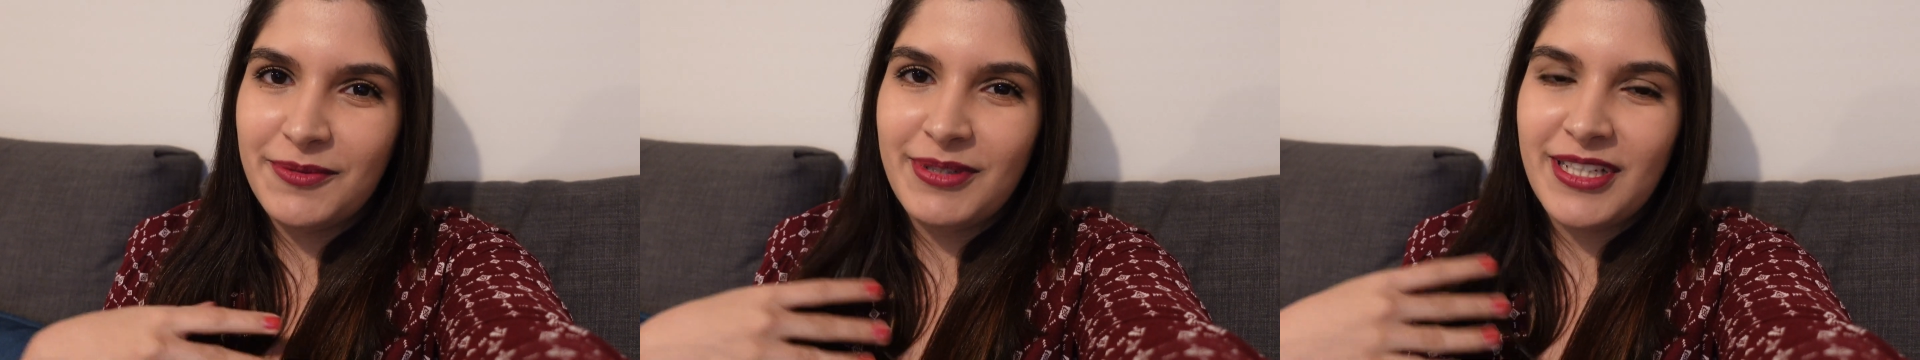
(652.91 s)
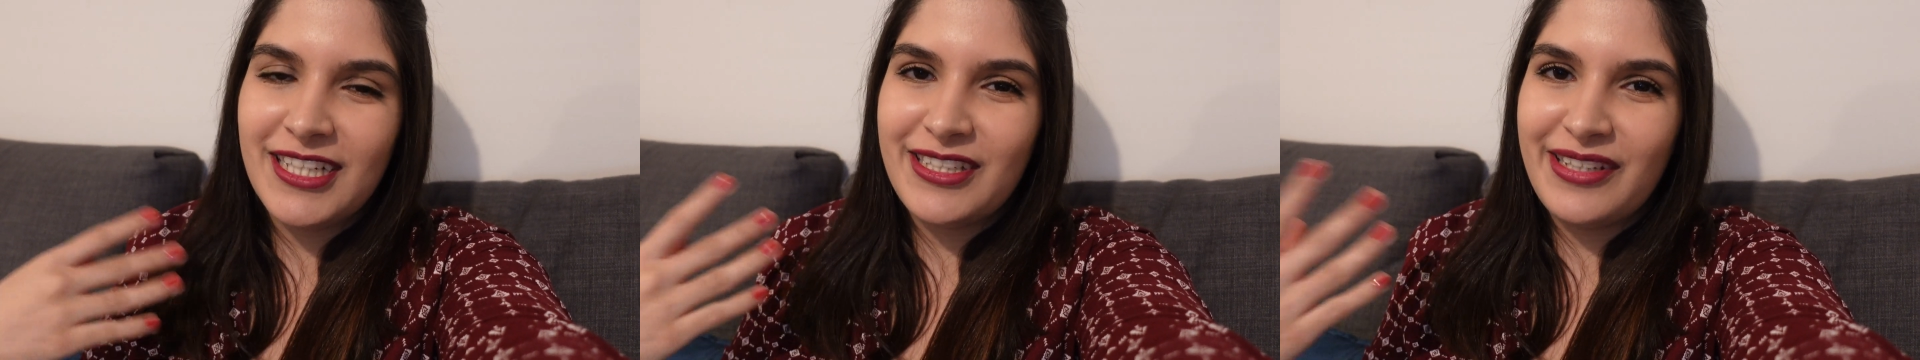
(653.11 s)

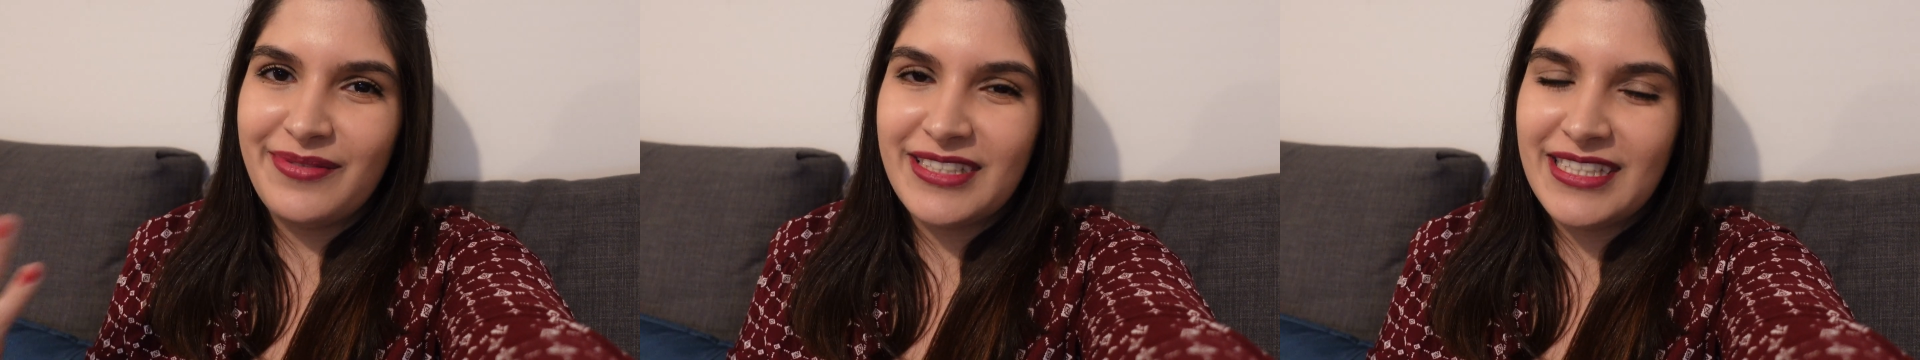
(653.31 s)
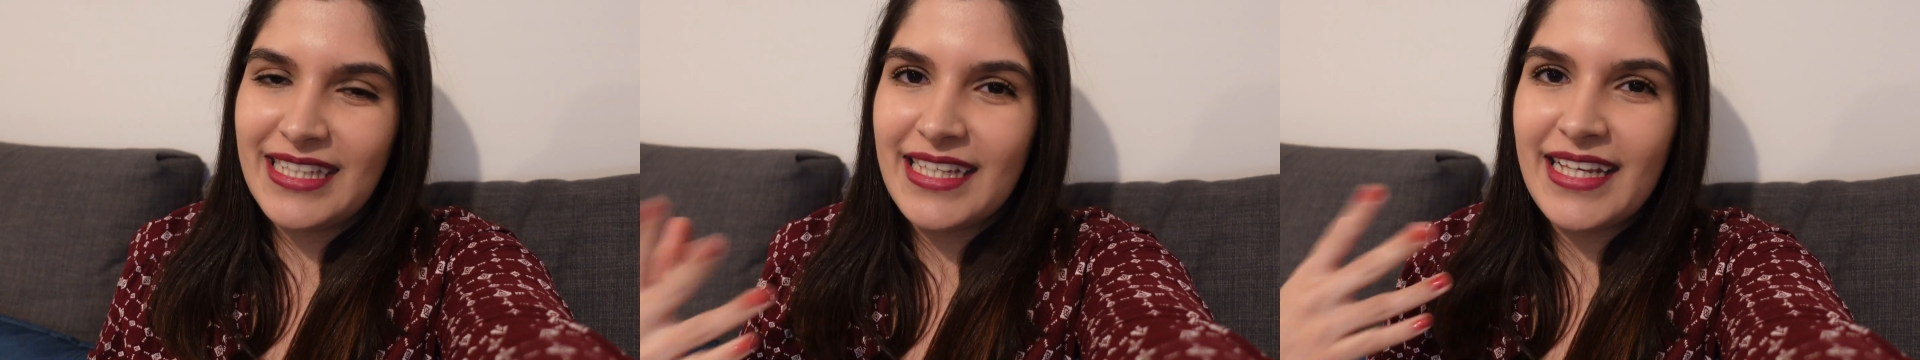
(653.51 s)
because
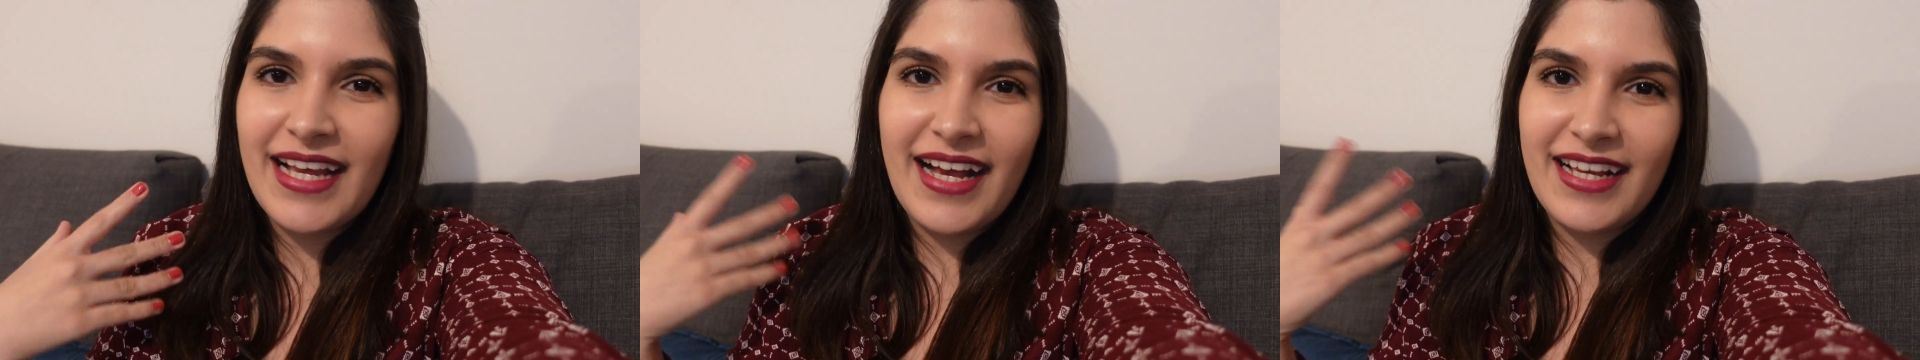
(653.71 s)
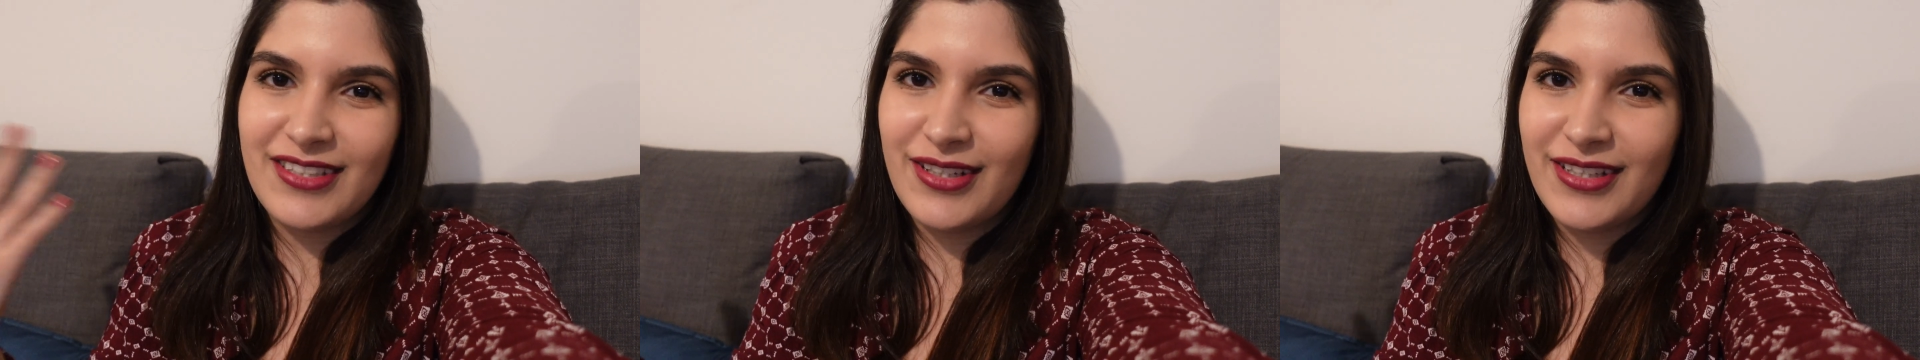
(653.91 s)
obviously
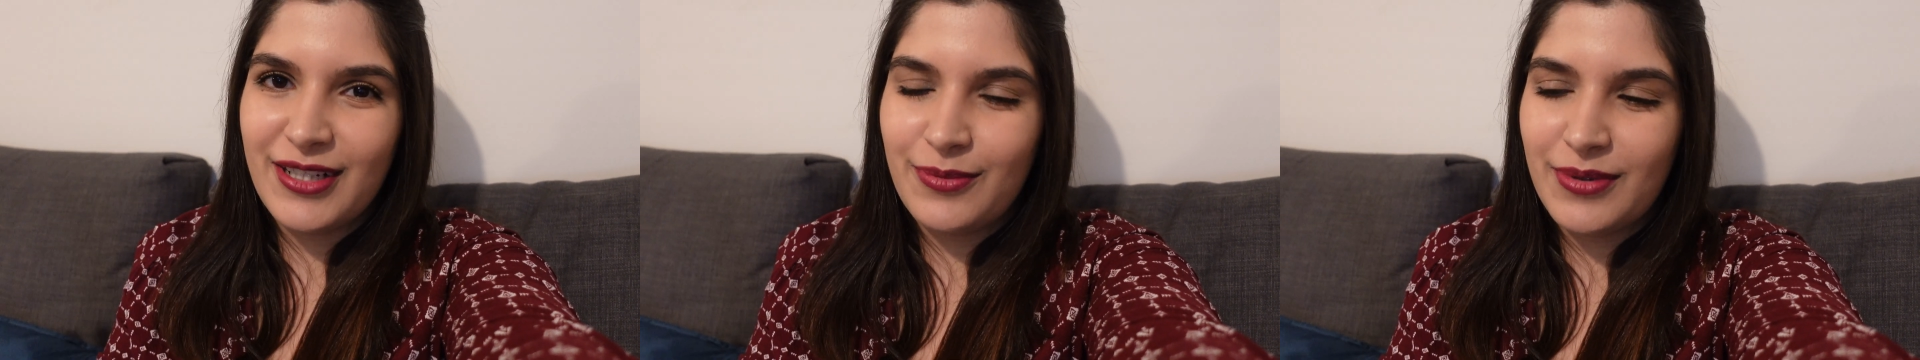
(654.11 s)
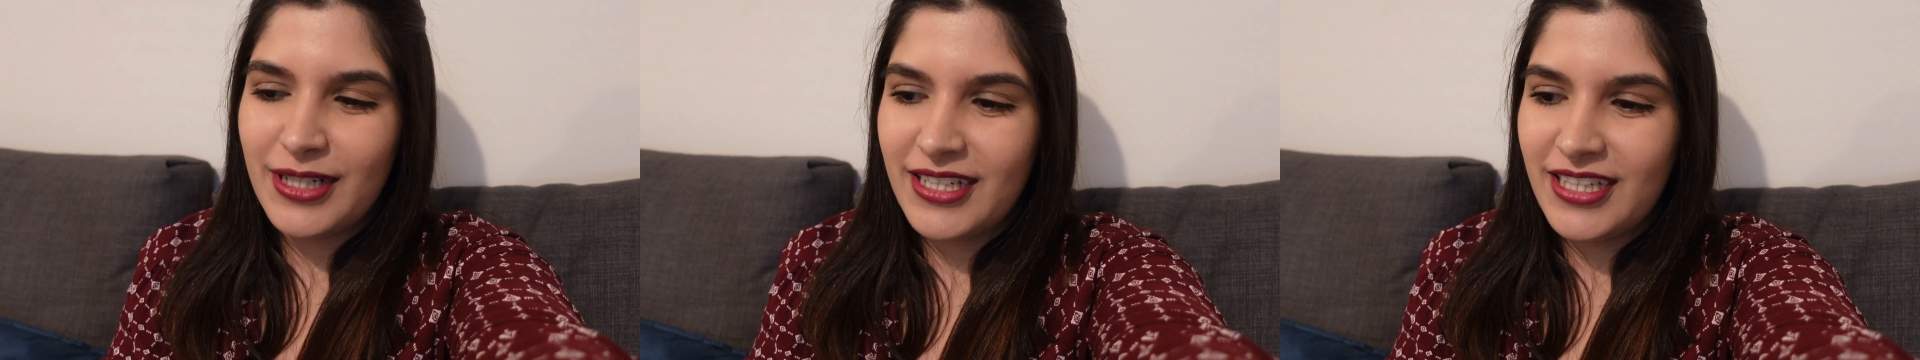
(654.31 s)
I saw
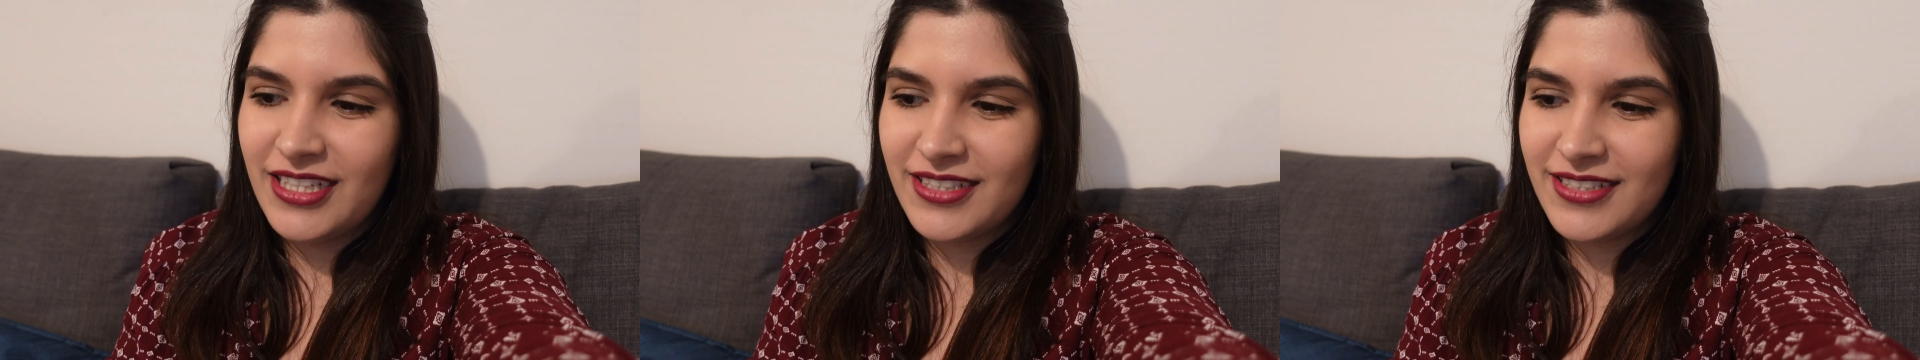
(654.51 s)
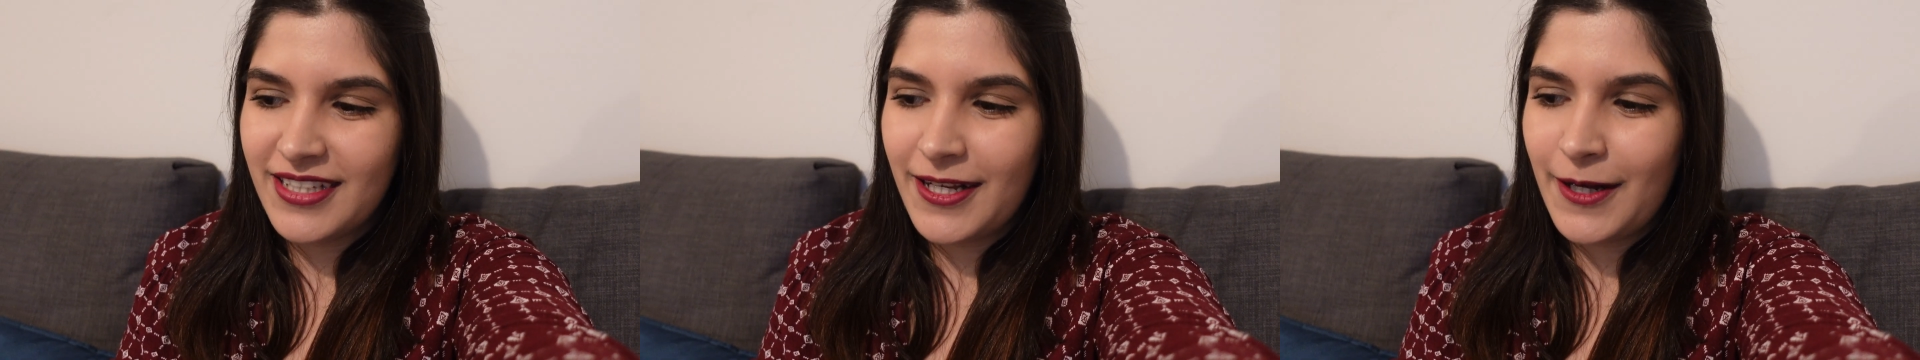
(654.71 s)
that one
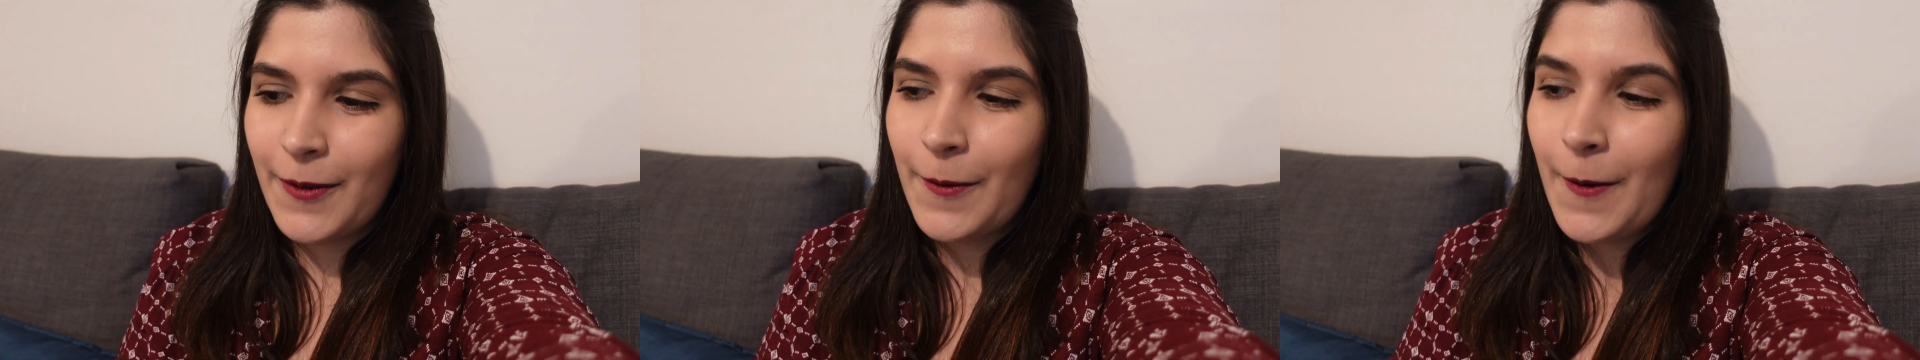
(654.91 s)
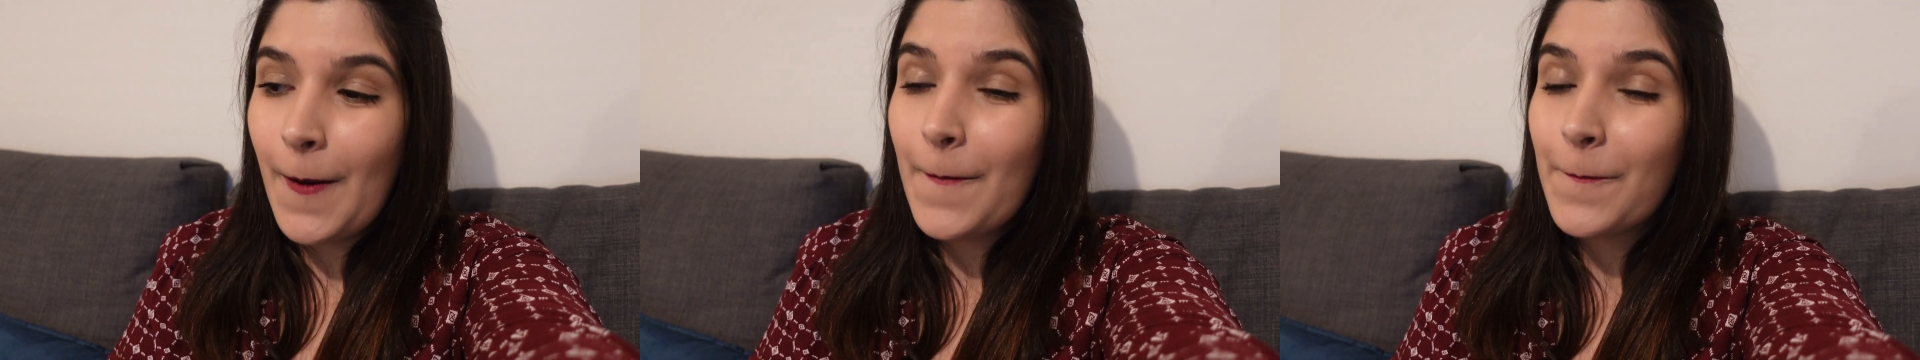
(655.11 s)
years ago.